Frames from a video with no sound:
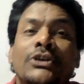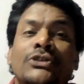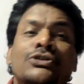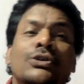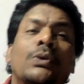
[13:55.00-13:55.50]

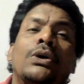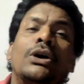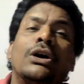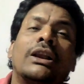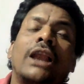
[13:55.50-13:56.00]
So
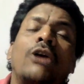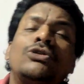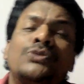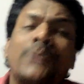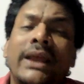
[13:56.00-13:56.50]

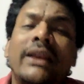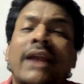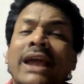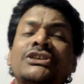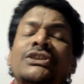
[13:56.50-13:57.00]
clouds were
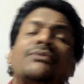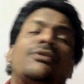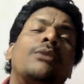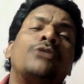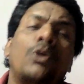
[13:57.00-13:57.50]
rising
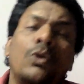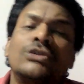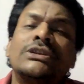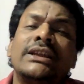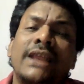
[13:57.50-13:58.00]
from the
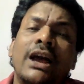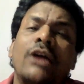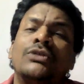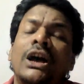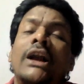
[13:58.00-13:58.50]
ocean
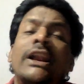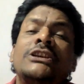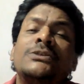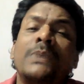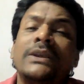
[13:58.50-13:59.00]
now, the
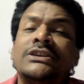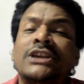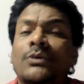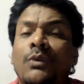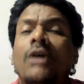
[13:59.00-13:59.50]

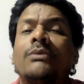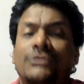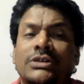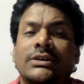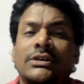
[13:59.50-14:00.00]
unexpected
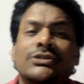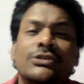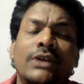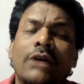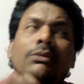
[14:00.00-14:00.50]
warmth.
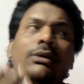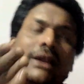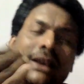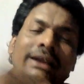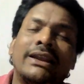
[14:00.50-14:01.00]
So now
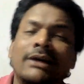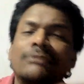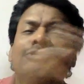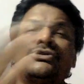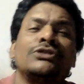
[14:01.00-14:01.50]
it
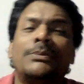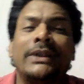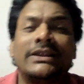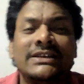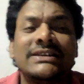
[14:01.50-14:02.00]
comes to the
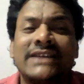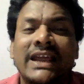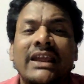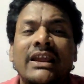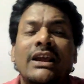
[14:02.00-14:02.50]
present
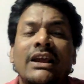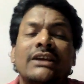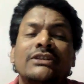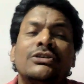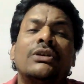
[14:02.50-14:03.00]
day.
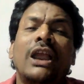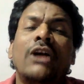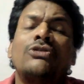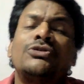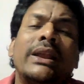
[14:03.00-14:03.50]
So
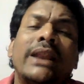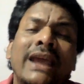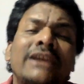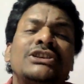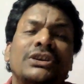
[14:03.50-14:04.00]
clouds were
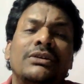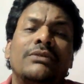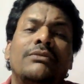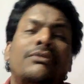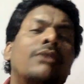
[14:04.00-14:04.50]
rising
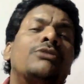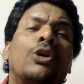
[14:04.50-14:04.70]
from